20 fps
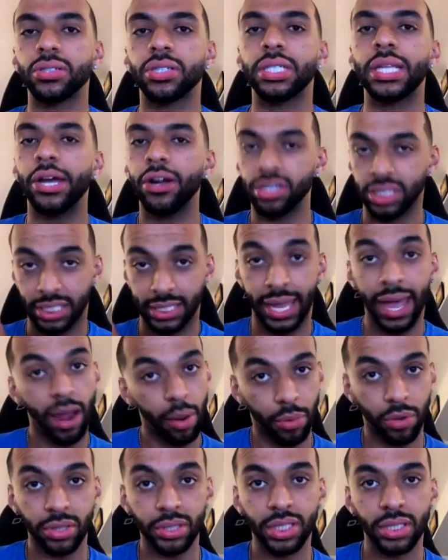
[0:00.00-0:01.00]
They are
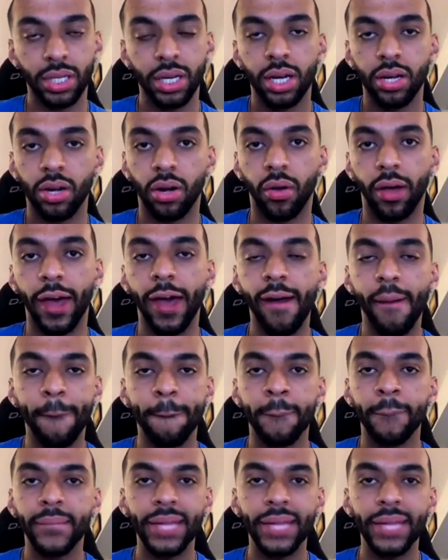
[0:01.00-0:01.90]
scammers, okay?